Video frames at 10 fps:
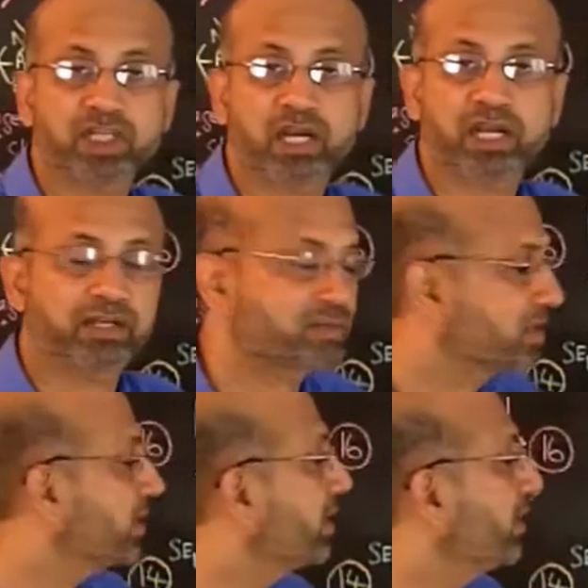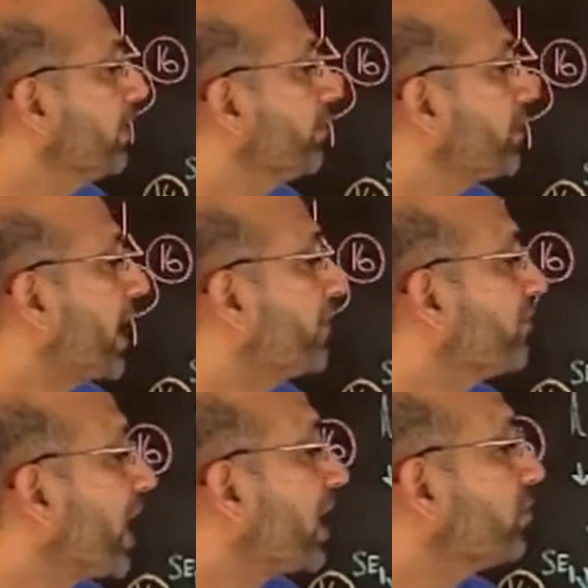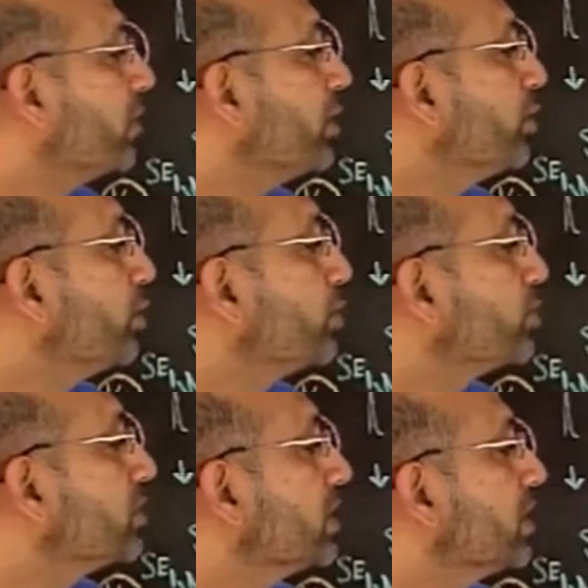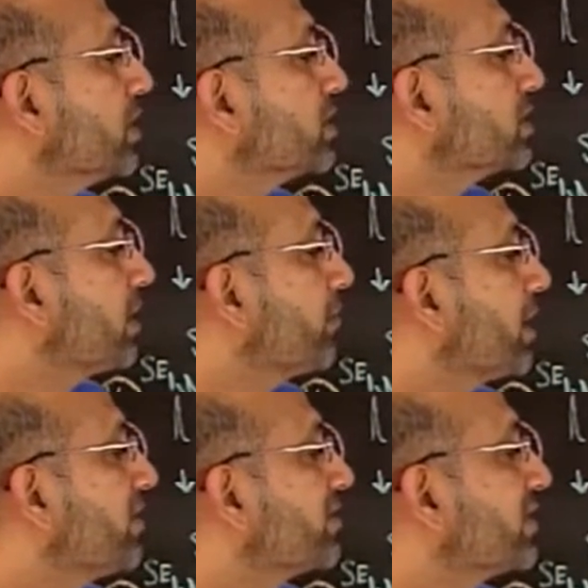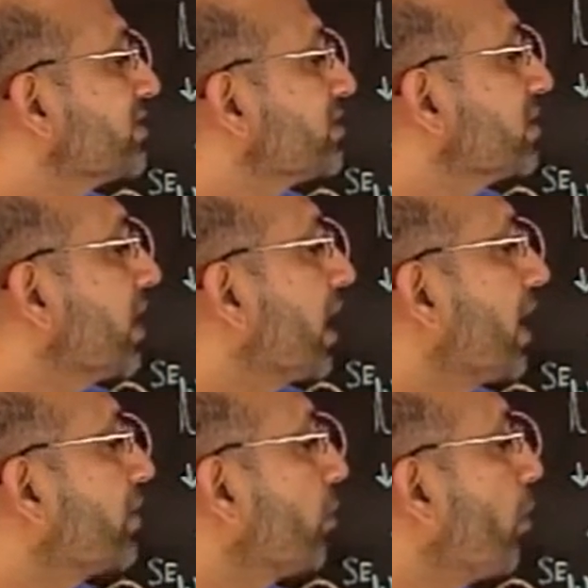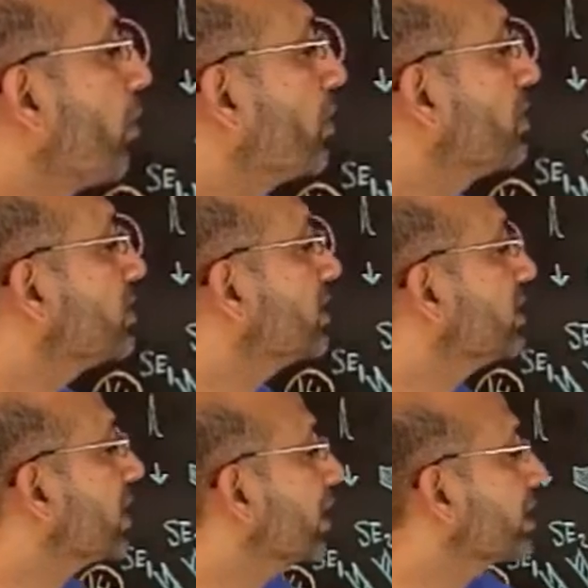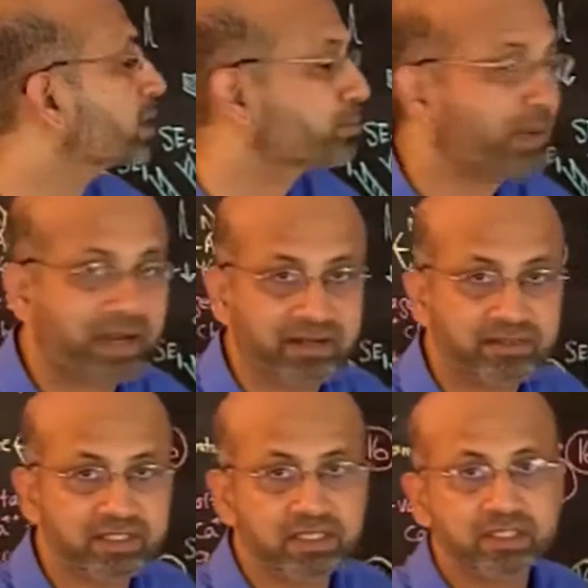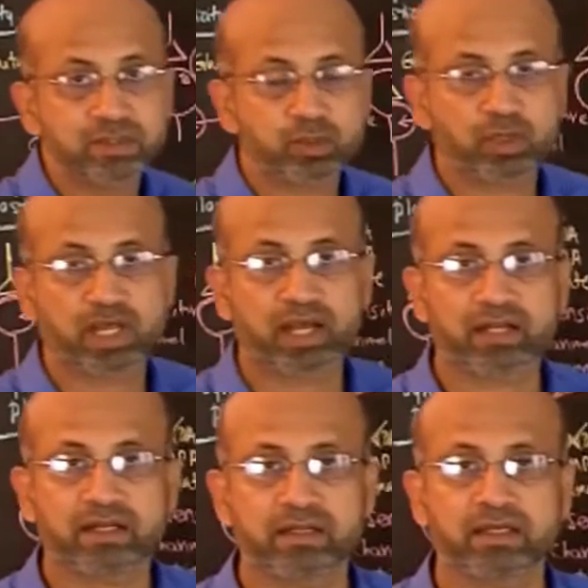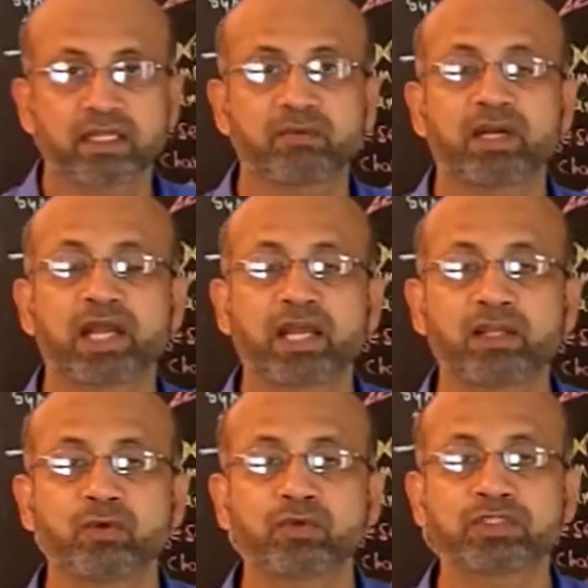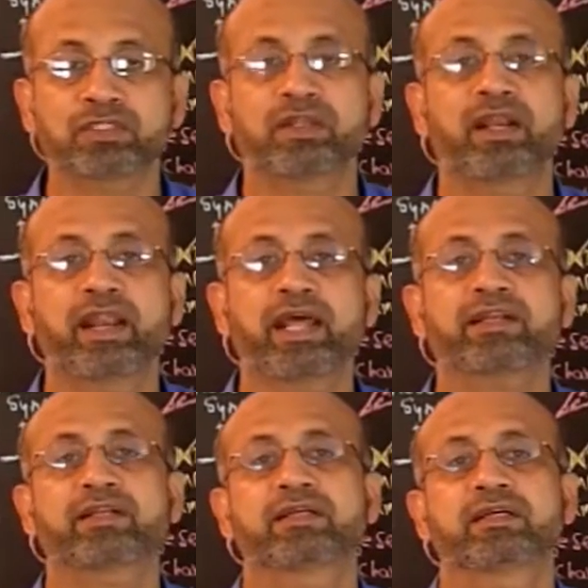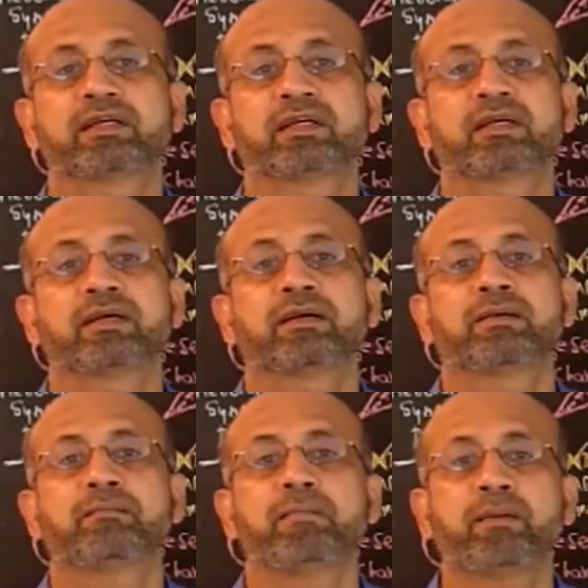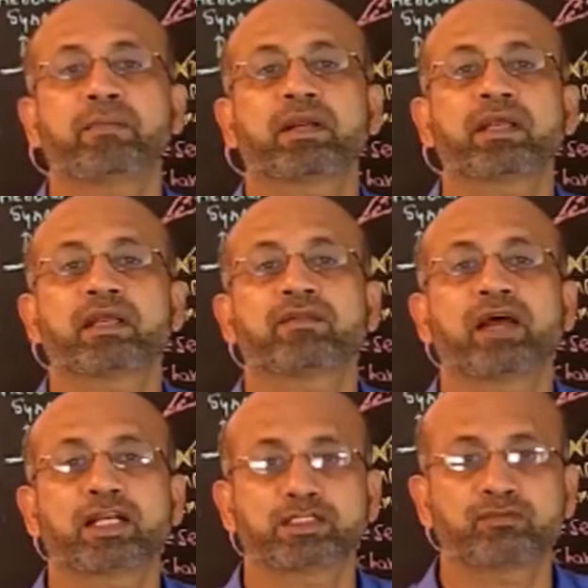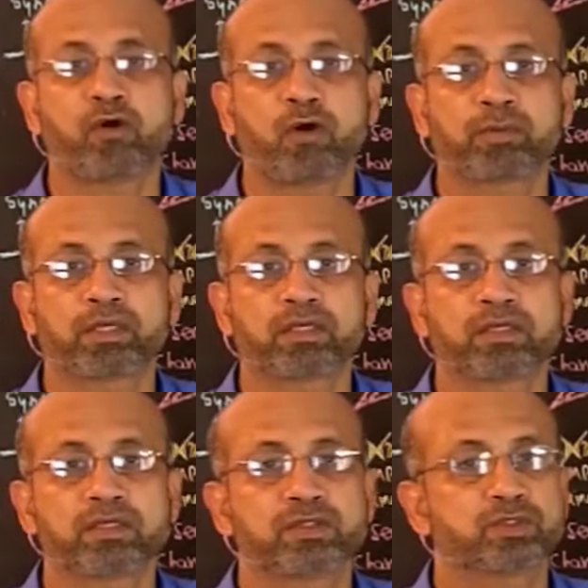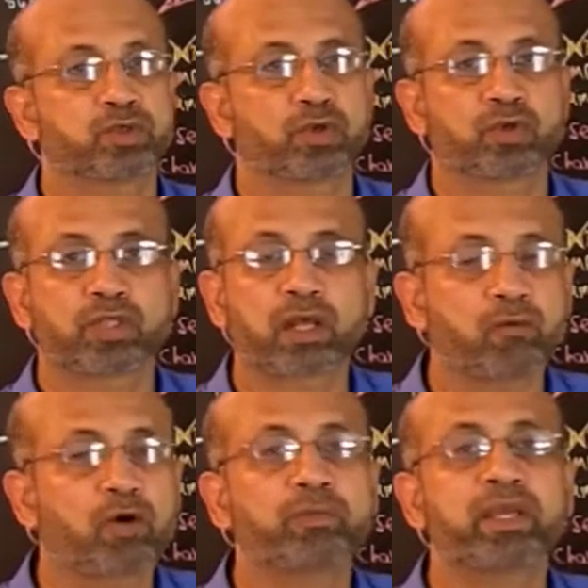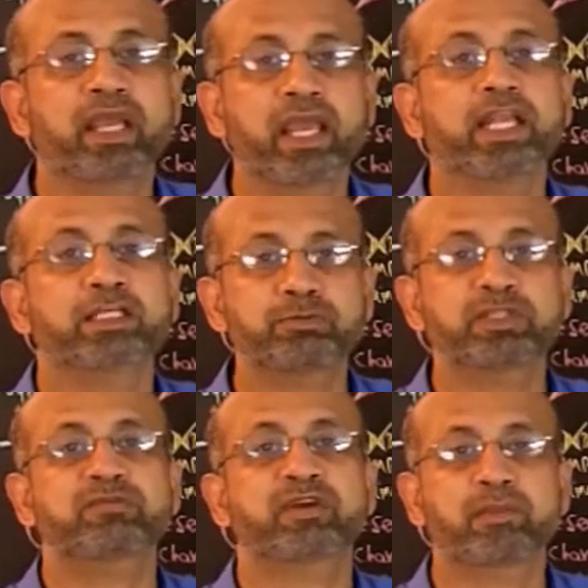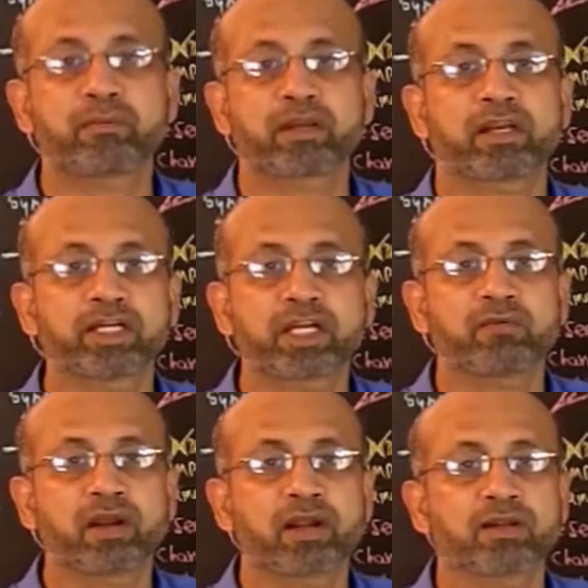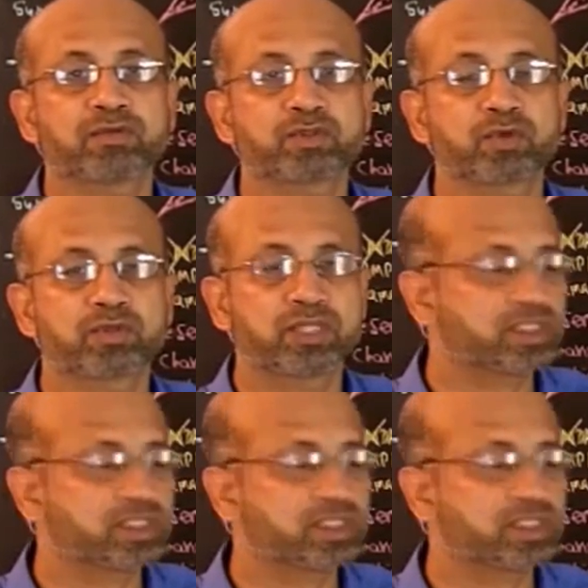functional links, and that will induce semblances at all these interlinked spines, so that it will dilute the net memory that is formed. So there won't be any specific memory retrieval. So